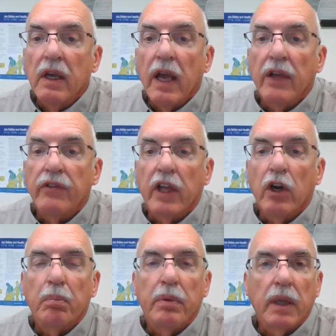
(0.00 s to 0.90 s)
as they
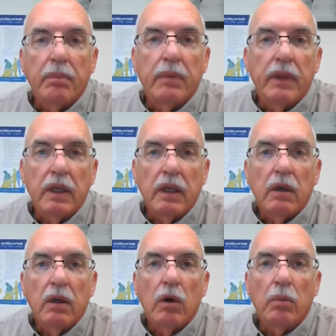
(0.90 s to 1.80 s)
opened up the
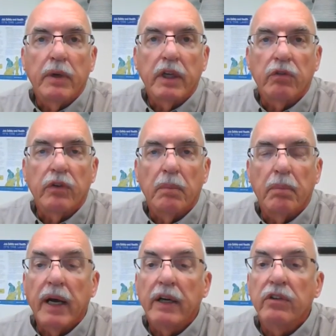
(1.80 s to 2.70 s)
openings for the
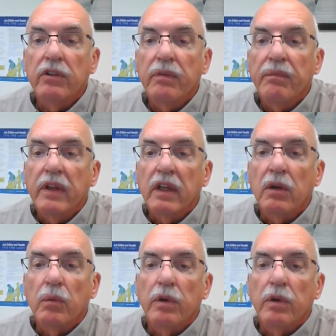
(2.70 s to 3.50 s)
boxes, it